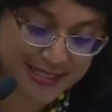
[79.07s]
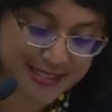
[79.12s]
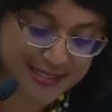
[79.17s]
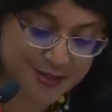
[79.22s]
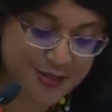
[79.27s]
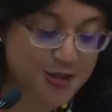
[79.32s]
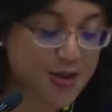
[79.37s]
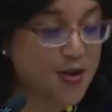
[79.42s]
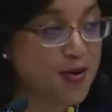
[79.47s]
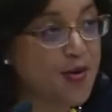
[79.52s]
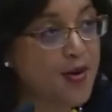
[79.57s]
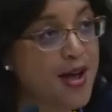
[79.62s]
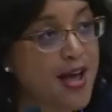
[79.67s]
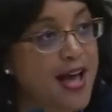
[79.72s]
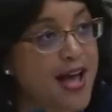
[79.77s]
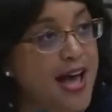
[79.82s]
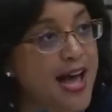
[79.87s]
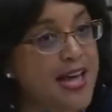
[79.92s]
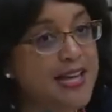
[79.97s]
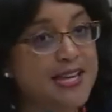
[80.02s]
And so
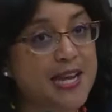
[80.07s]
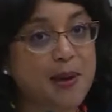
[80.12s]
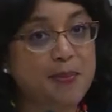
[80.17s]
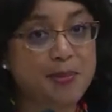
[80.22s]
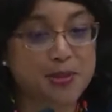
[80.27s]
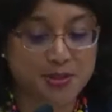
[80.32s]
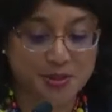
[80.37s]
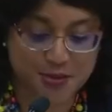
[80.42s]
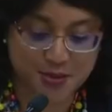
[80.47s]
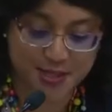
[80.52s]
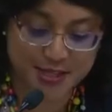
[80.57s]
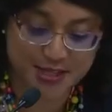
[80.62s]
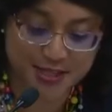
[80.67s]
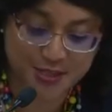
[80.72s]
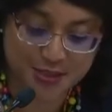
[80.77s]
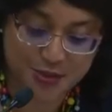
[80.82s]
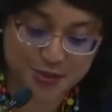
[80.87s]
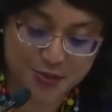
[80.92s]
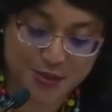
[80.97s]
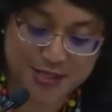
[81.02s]
I had an opportunity
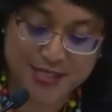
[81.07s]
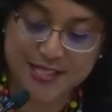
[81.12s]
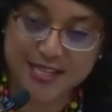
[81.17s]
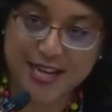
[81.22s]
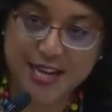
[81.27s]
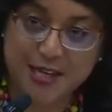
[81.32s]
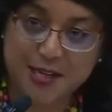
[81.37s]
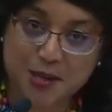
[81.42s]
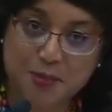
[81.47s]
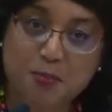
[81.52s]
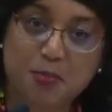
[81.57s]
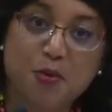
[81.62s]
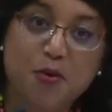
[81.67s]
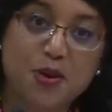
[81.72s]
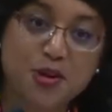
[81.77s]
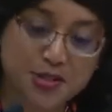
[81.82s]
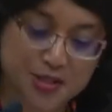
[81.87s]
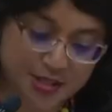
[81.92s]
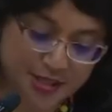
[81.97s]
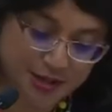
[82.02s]
to attend a
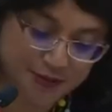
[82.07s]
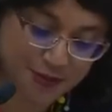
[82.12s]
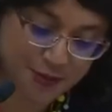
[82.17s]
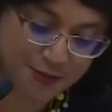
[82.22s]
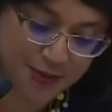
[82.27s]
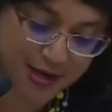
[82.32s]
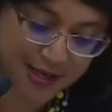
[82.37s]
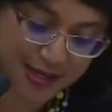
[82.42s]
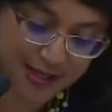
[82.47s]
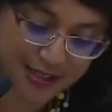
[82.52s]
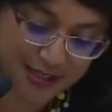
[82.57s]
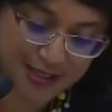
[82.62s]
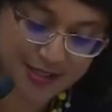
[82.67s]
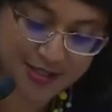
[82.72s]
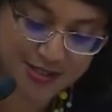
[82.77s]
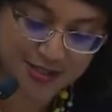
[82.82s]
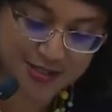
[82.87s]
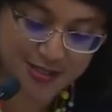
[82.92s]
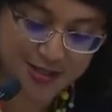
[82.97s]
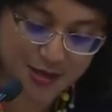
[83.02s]
portion of the
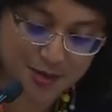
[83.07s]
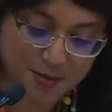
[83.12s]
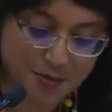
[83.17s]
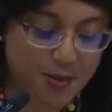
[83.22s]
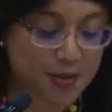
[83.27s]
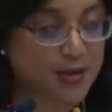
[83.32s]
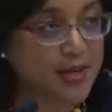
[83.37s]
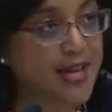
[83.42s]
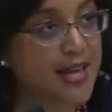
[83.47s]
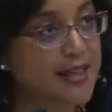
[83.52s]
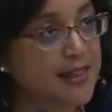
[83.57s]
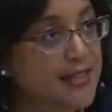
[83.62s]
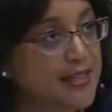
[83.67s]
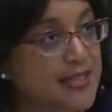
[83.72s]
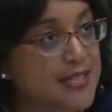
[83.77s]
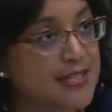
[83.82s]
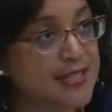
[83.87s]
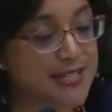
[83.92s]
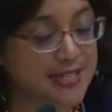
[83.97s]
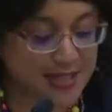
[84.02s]
recognition ceremony at the
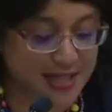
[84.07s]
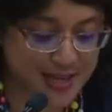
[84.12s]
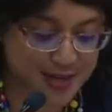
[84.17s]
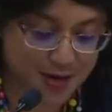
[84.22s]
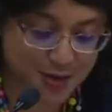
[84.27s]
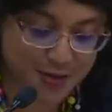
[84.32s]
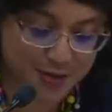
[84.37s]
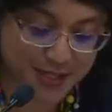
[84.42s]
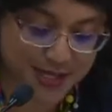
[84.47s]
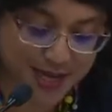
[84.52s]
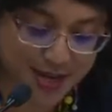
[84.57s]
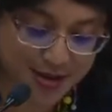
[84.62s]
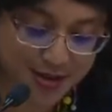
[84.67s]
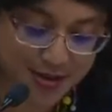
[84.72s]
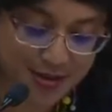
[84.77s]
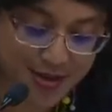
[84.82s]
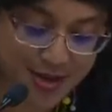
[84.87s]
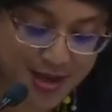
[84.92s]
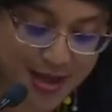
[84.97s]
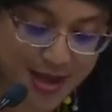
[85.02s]
Disneyland
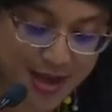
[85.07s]
Hotel